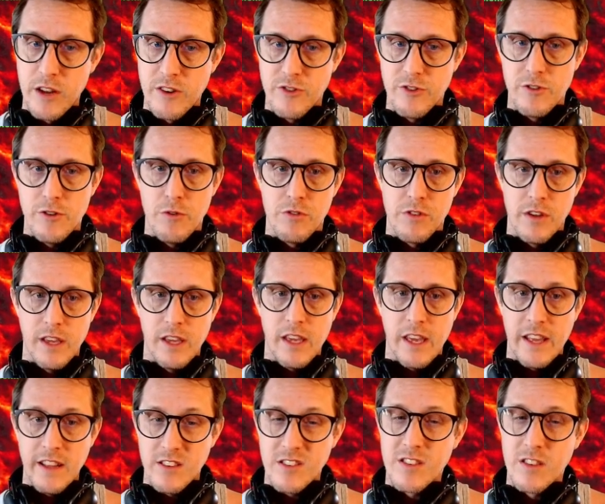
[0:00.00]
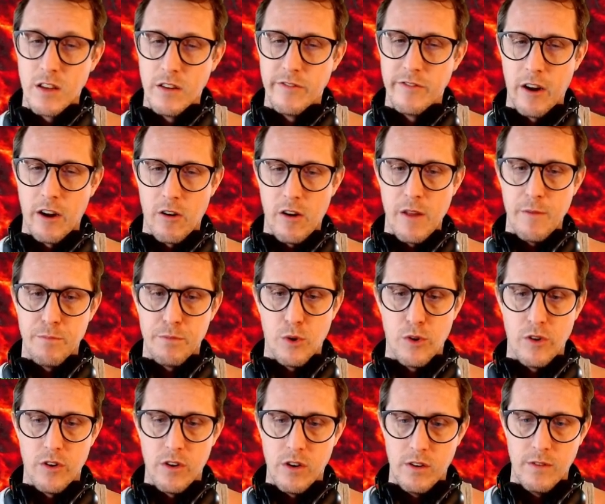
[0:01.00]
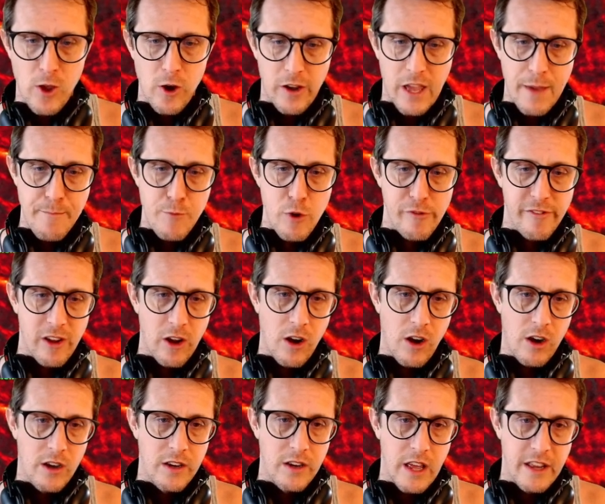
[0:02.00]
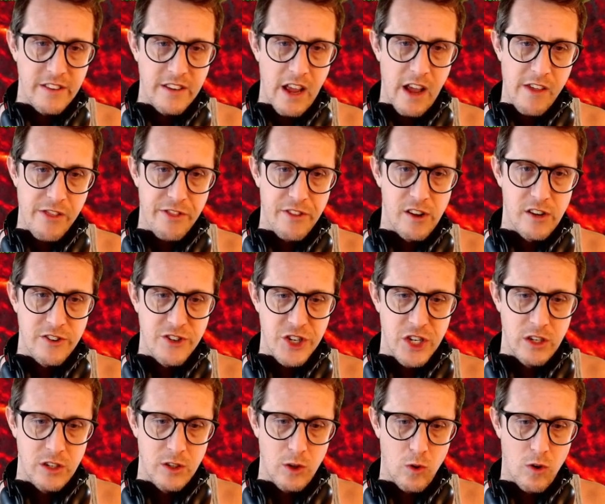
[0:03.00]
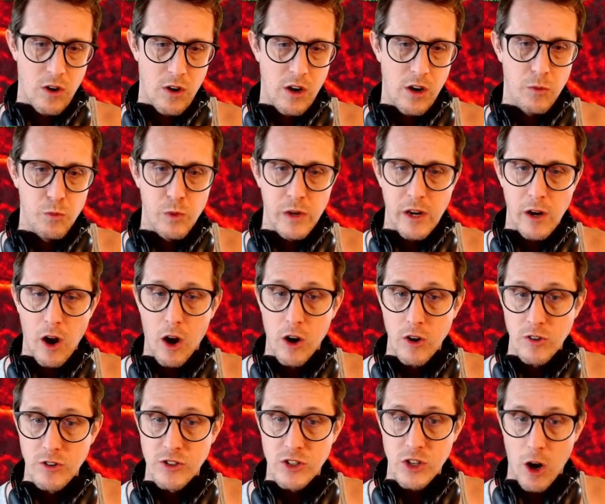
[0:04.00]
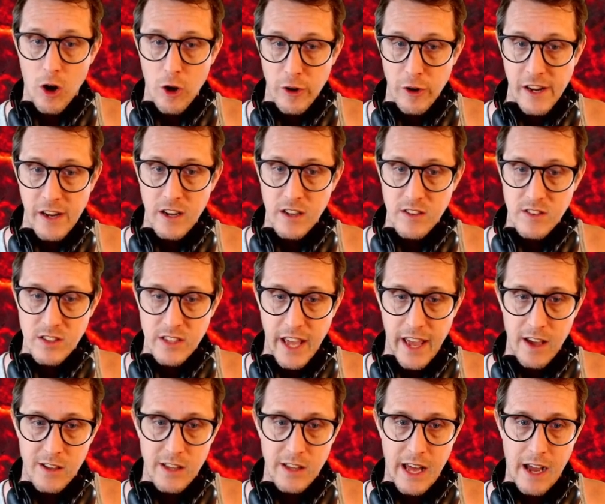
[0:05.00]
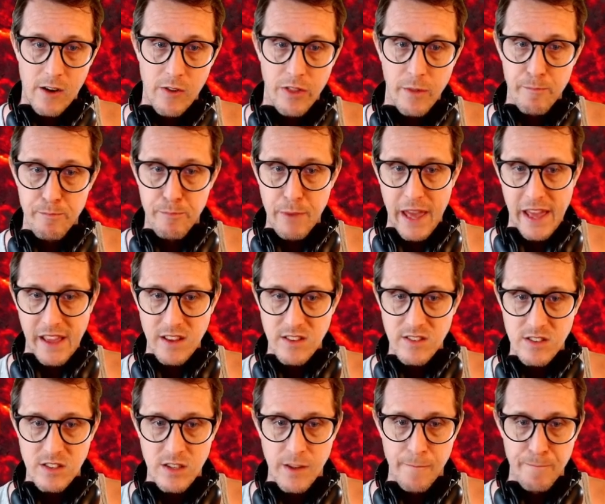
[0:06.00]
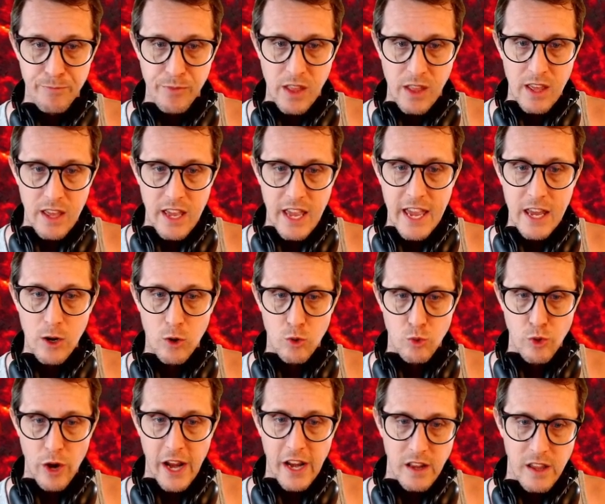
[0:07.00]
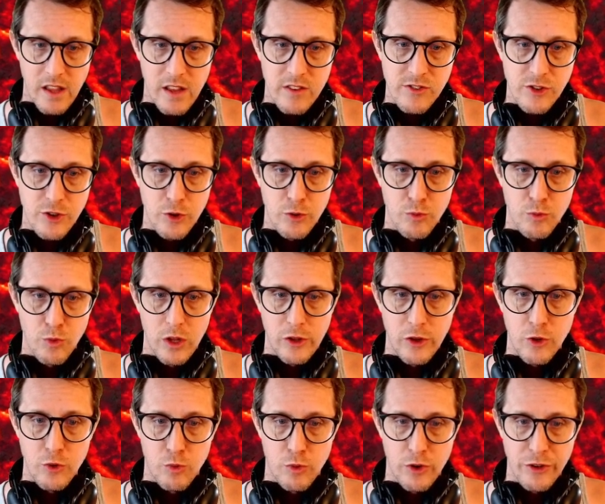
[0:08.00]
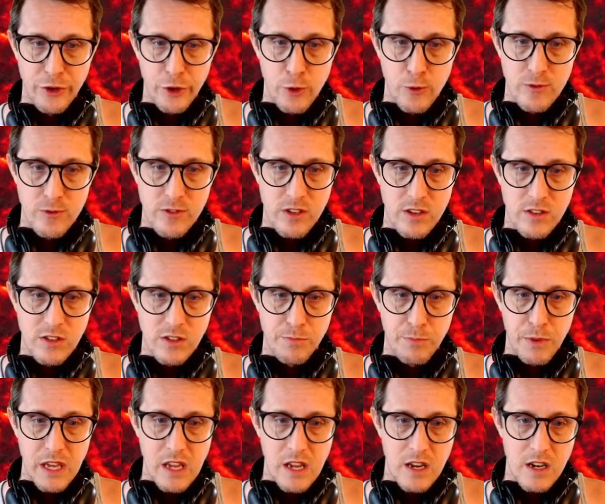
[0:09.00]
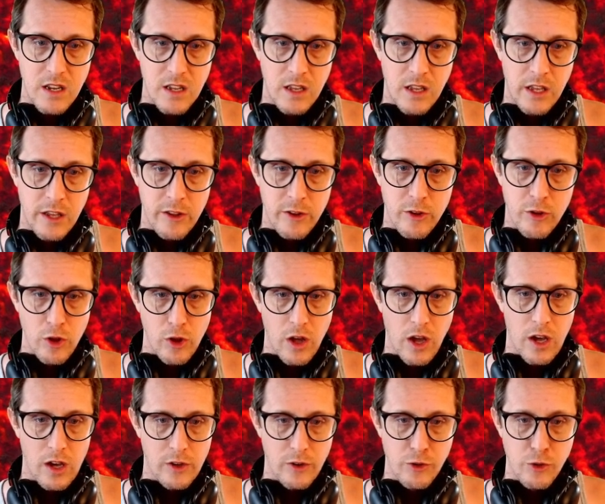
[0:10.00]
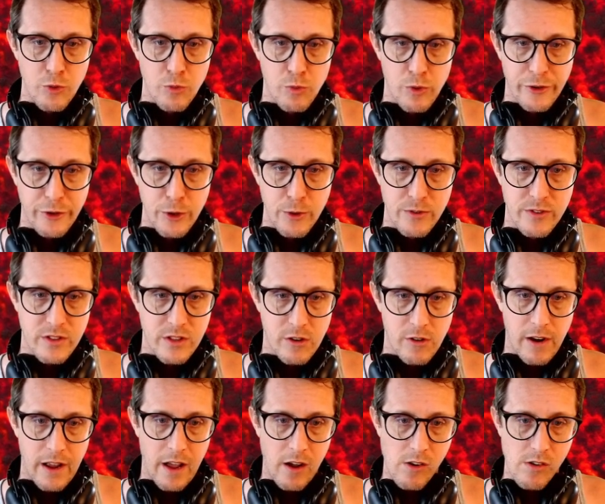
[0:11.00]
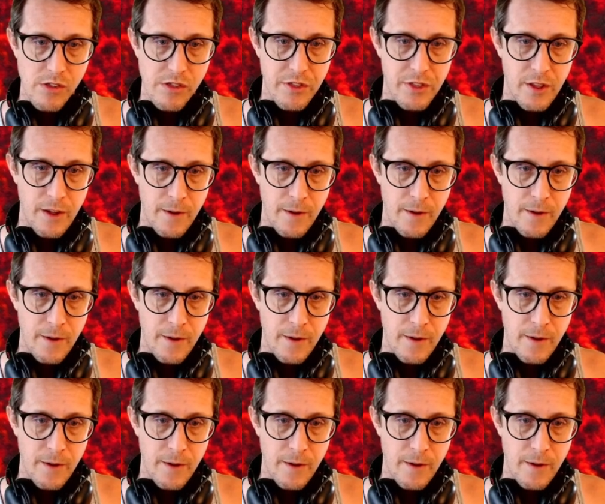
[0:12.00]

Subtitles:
as you think. It's still very important. Okay, moving on. Death Chill Aura. We are starting to scale out the base. In a radius, you reduce speed, you reduce their health,